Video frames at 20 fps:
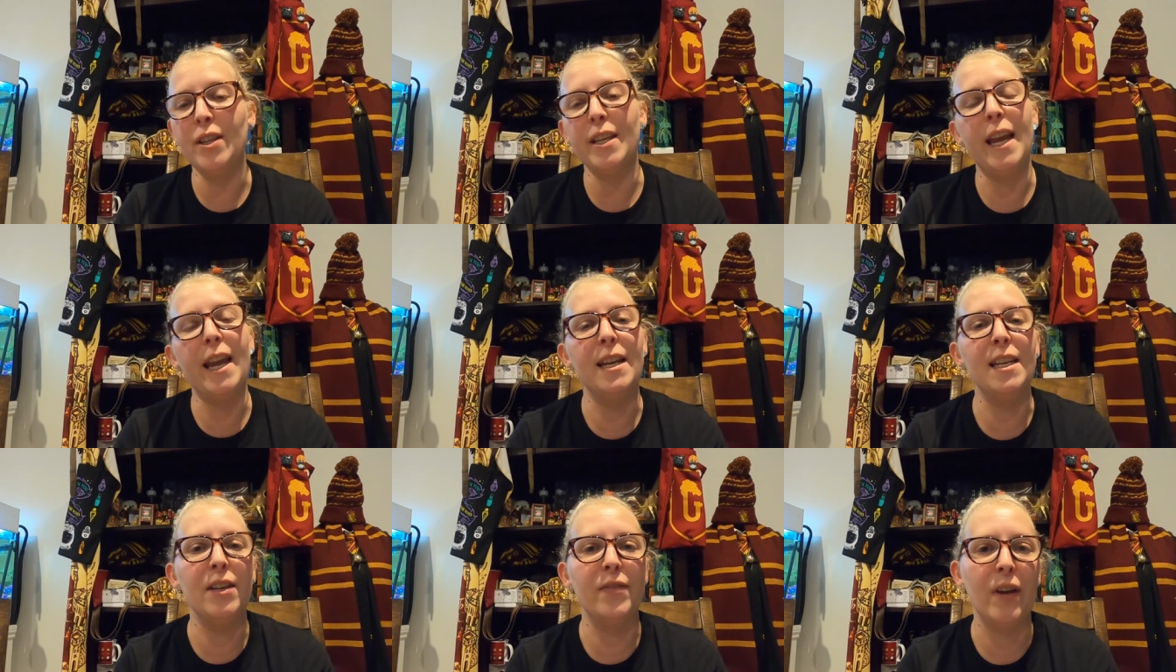to
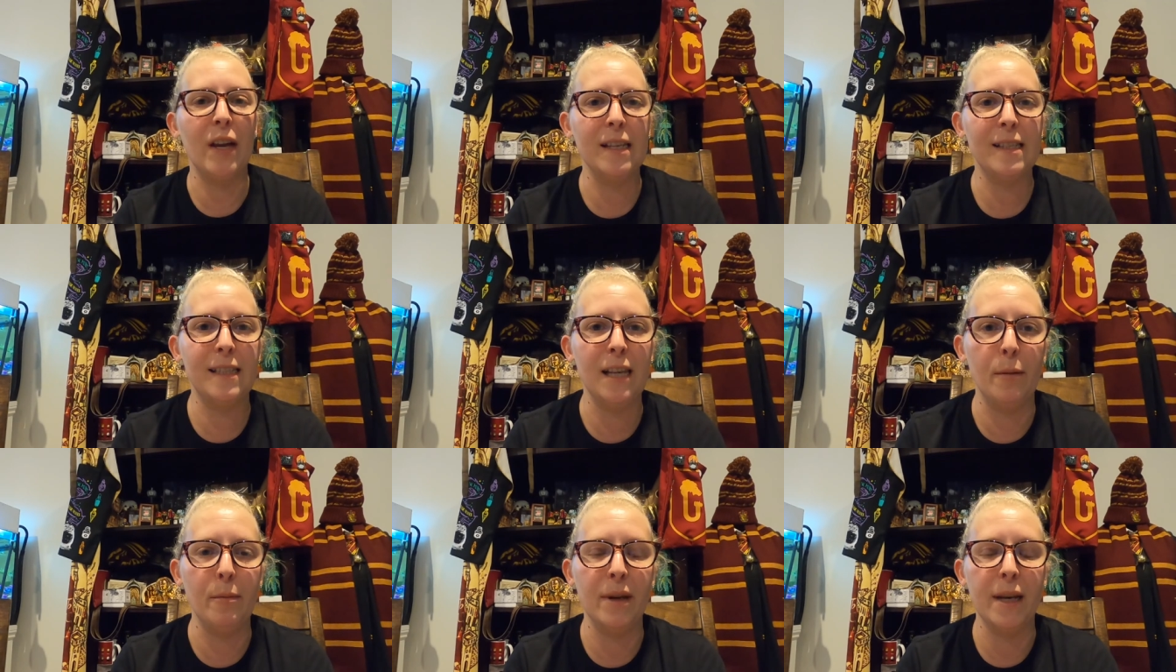the end of our
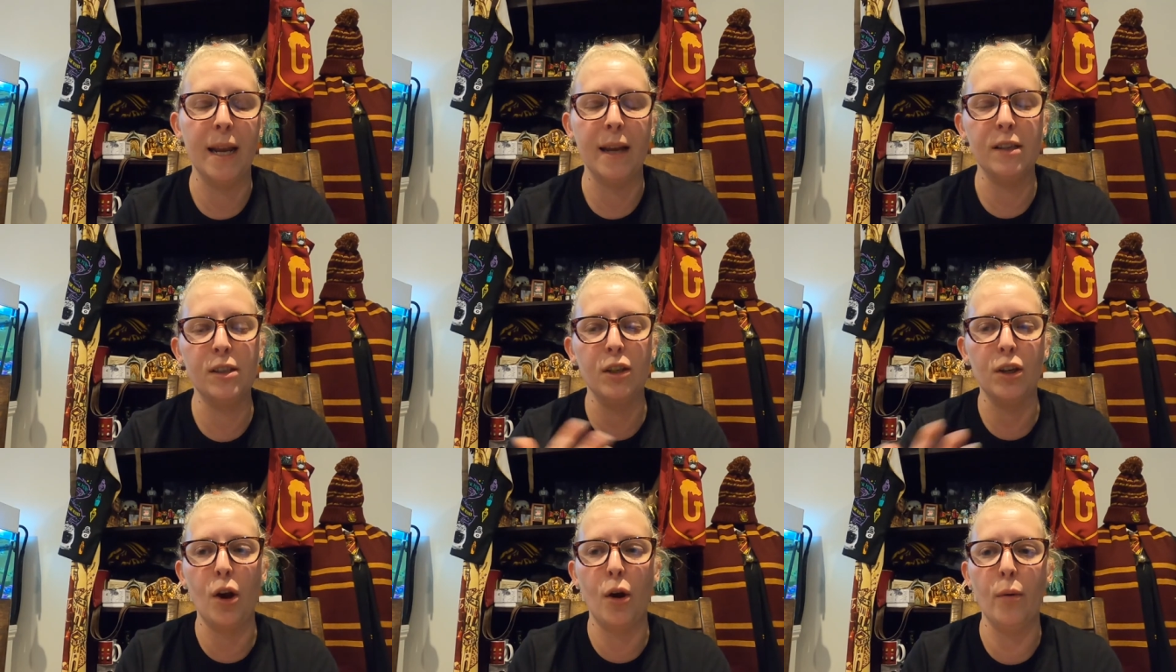summer now,
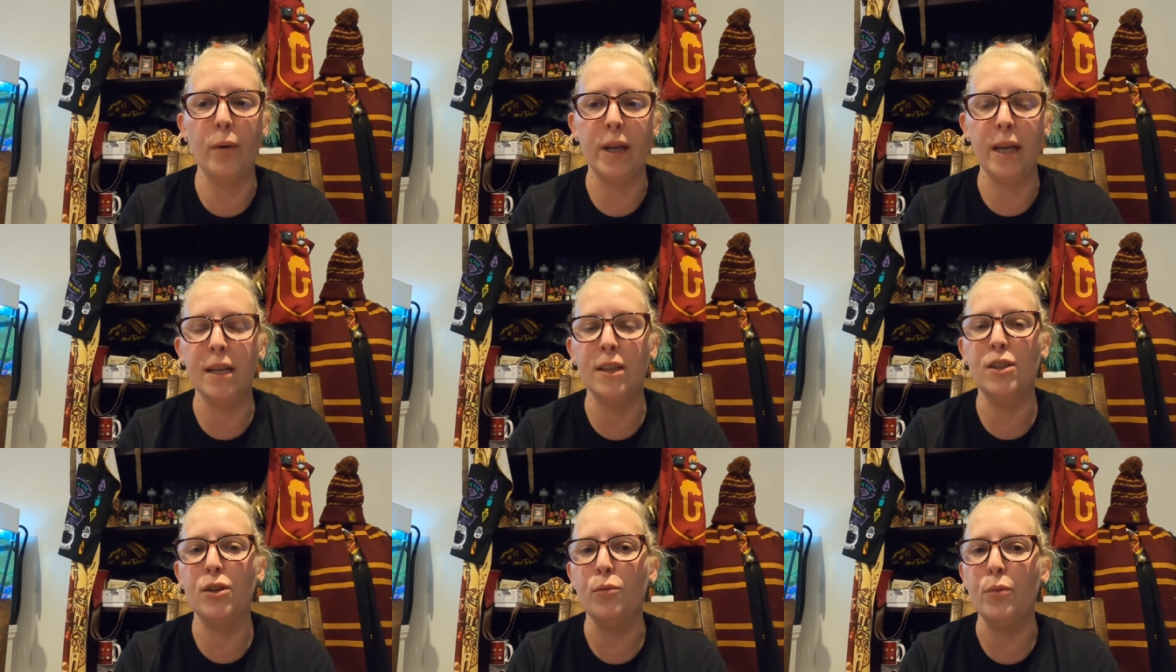so
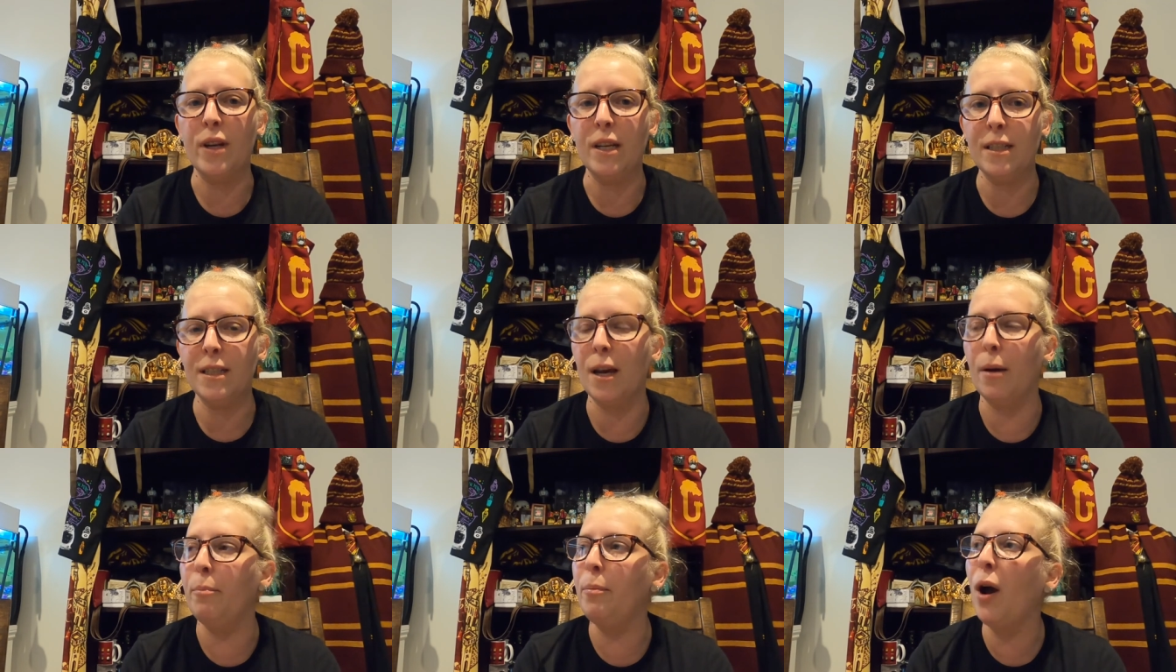going into
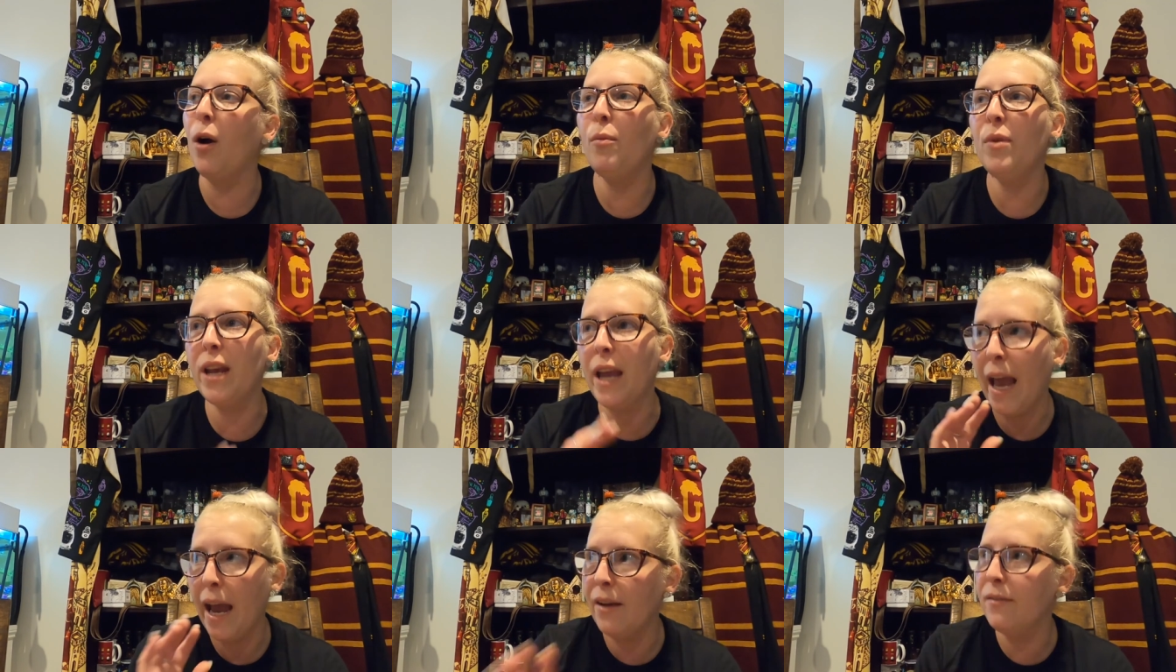winter, but
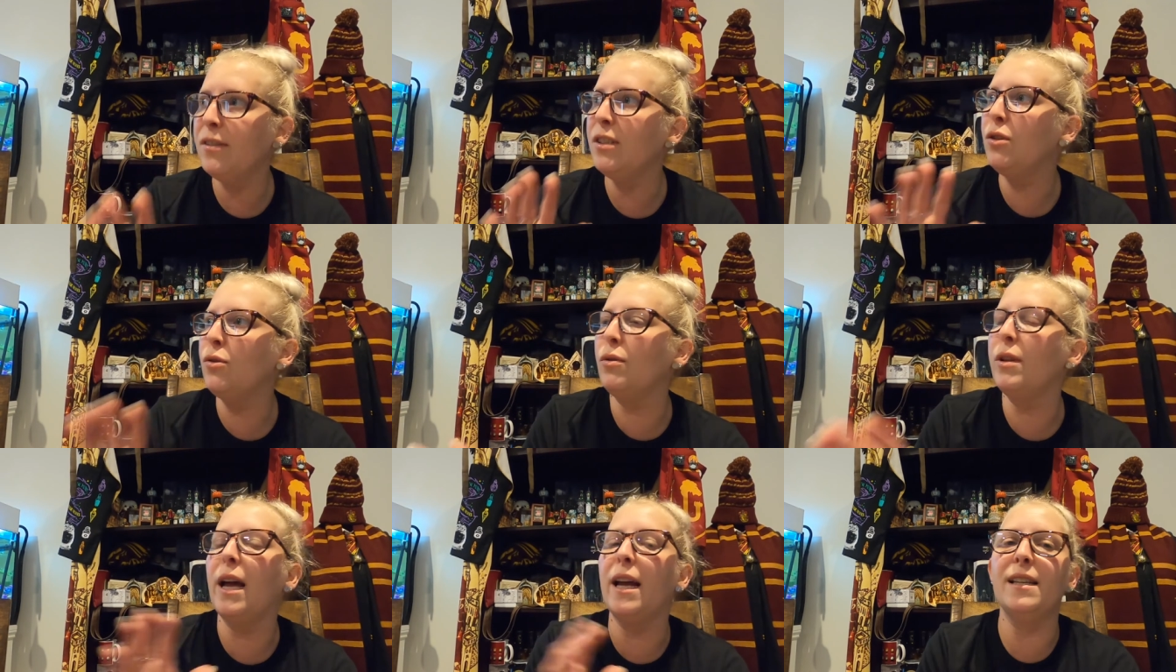we have
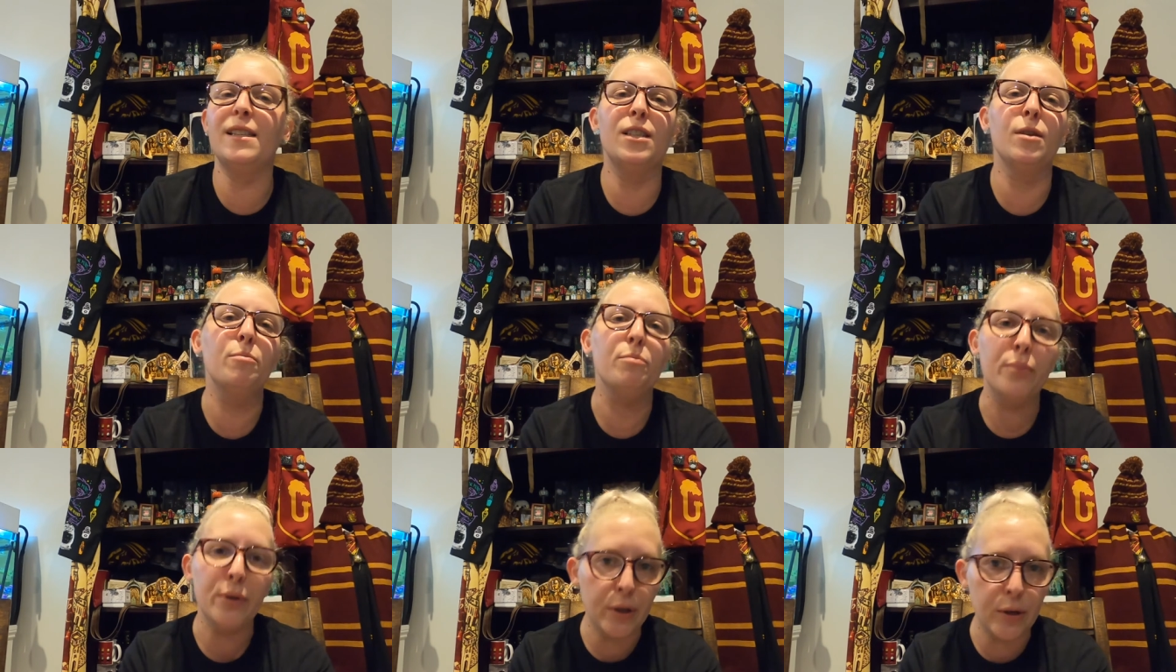still had
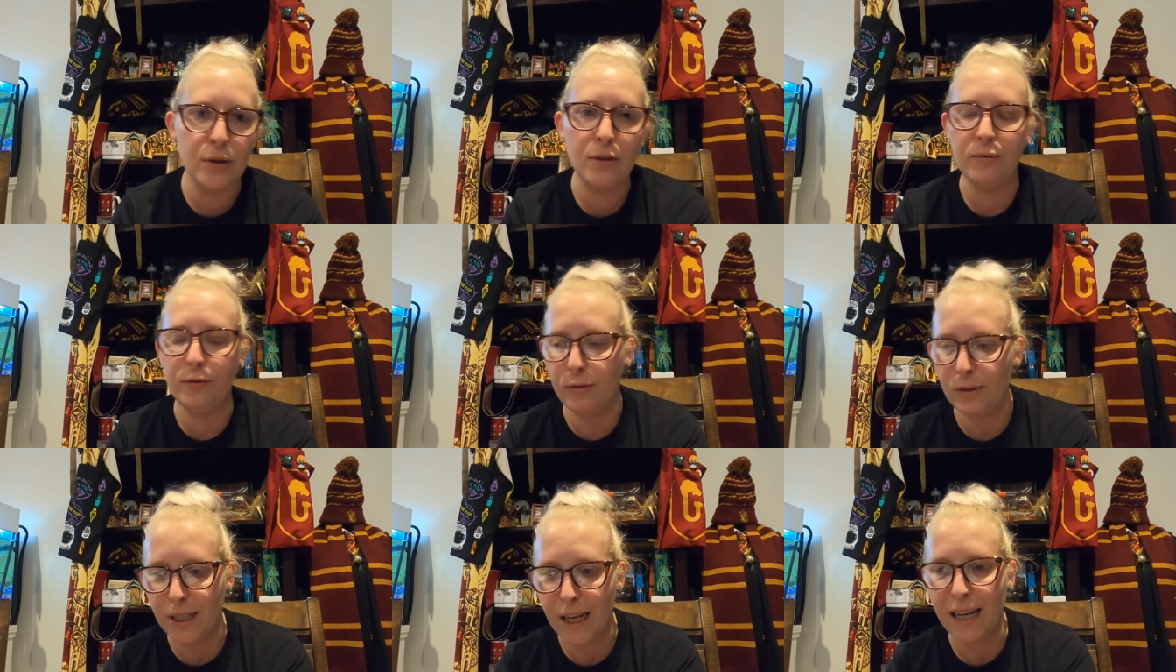some
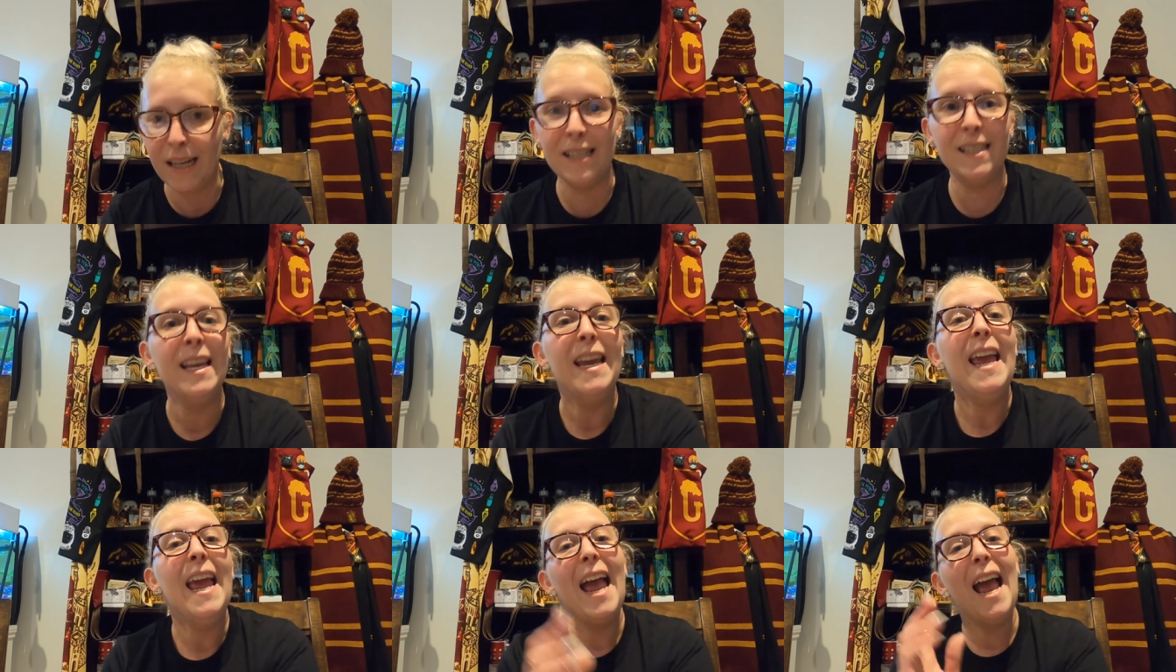beautiful
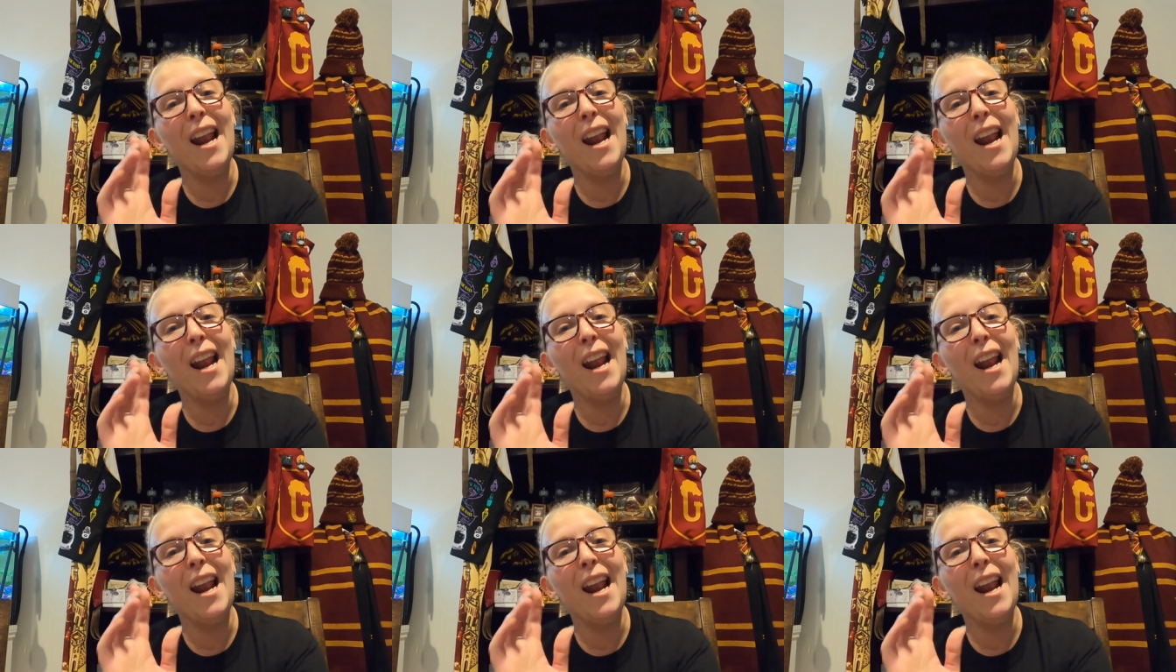days.